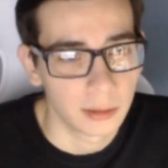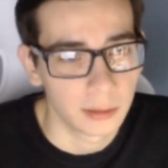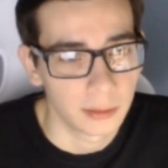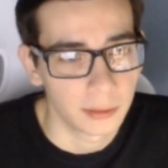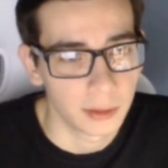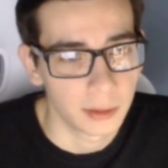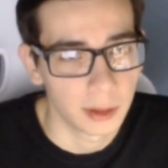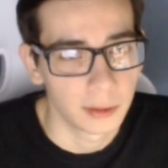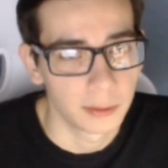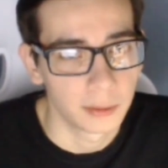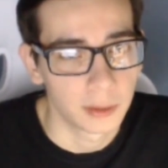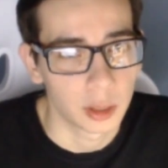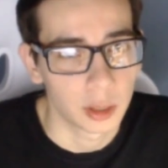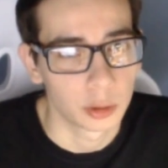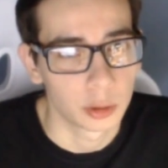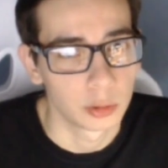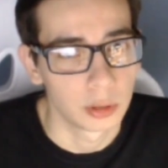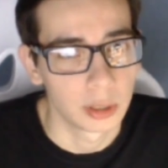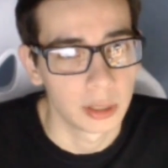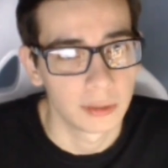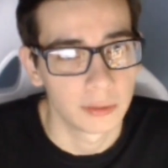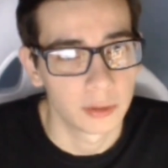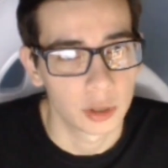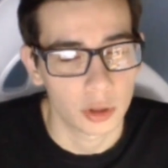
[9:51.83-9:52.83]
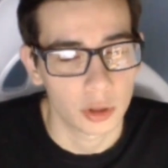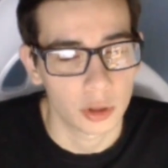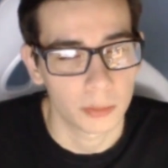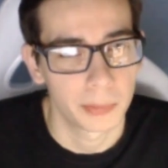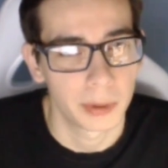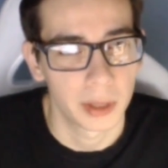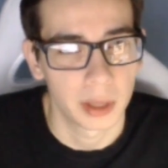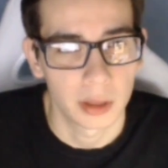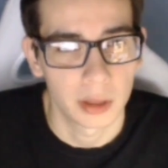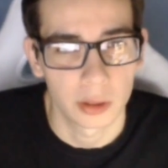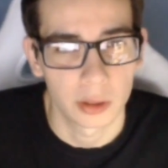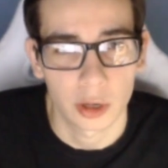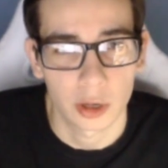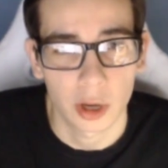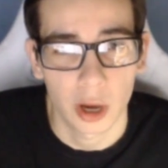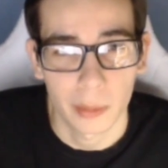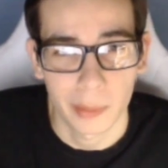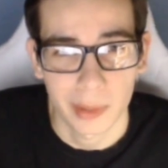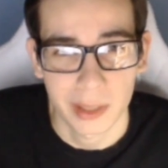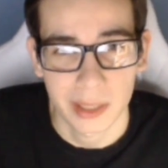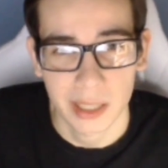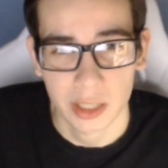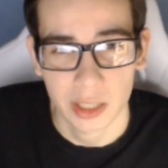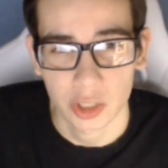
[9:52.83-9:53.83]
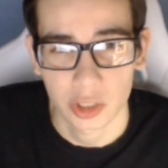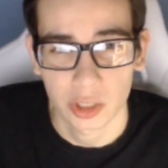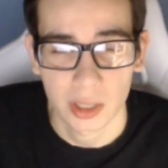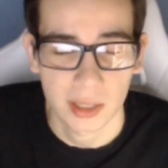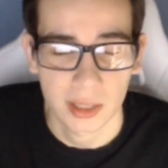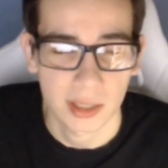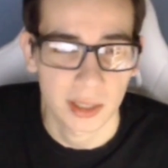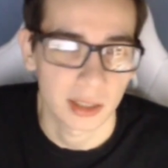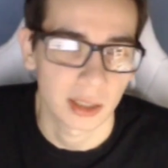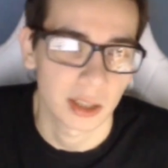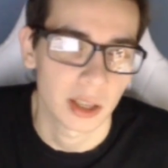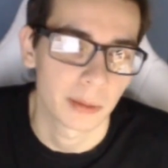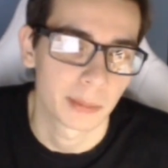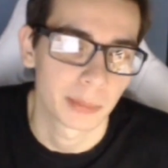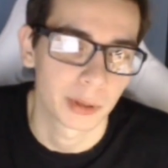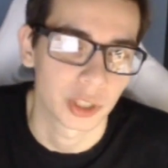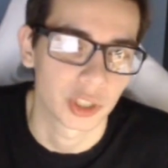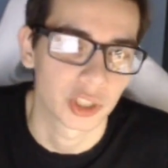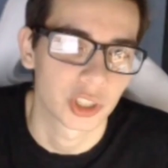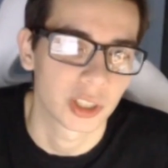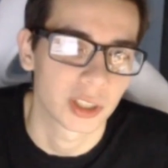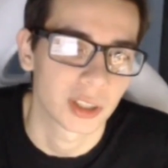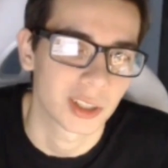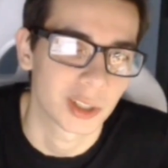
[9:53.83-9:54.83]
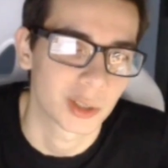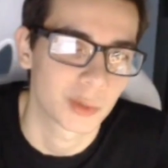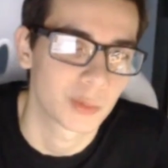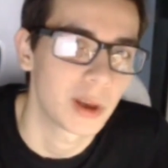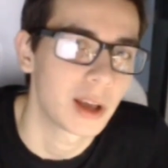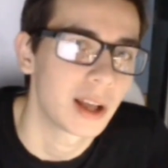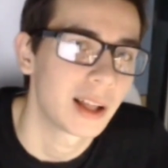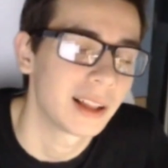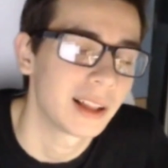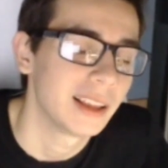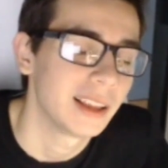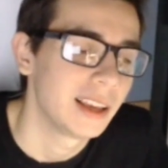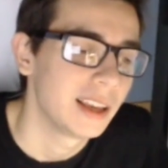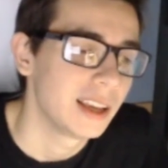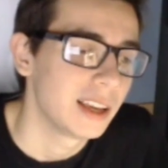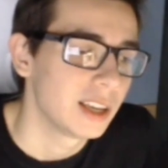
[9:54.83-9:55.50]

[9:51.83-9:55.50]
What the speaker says: Feel free to leave your opinion in the comment section, that's really appreciated as well.